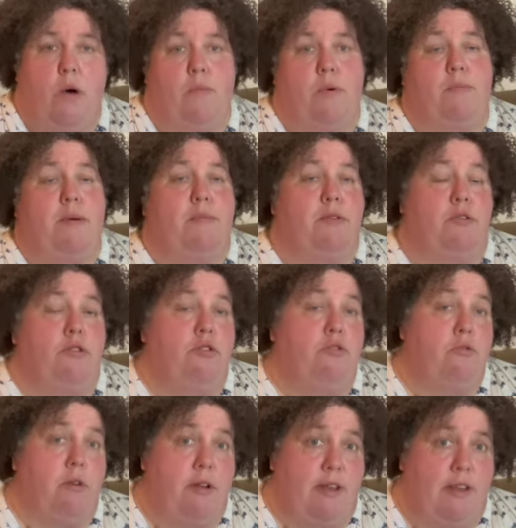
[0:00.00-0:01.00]
but maybe the
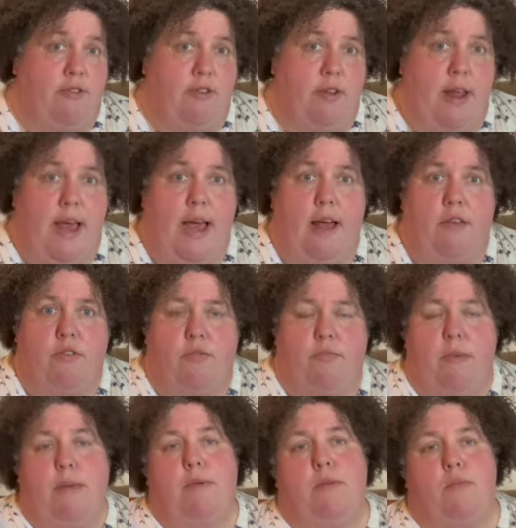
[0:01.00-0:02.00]
newer edition has
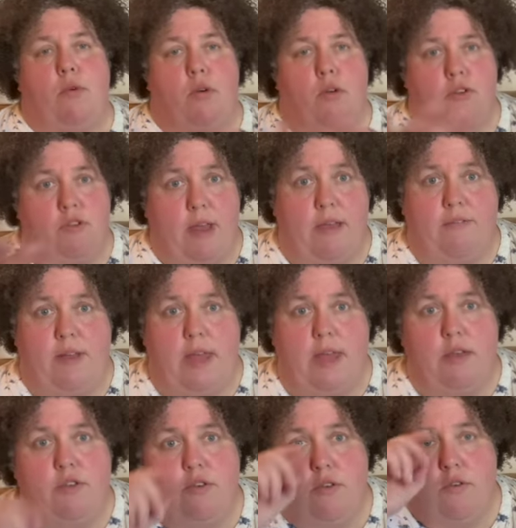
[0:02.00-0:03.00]
maybe more safety
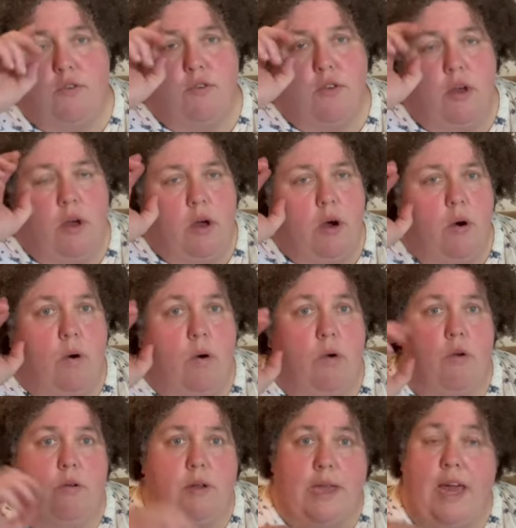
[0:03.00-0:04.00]
issues
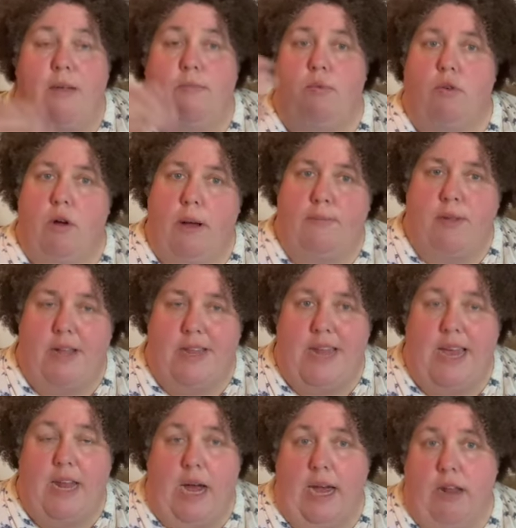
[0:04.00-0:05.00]
or kind of more
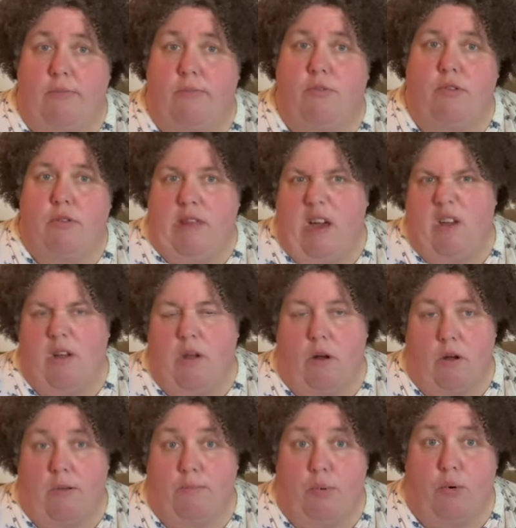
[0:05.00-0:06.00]
up-to-date items that
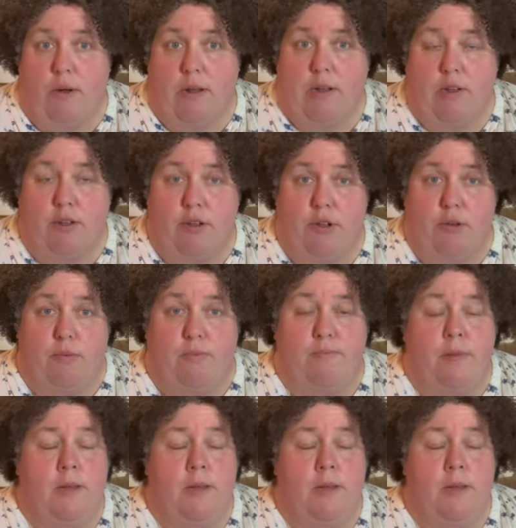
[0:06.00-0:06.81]
are important too.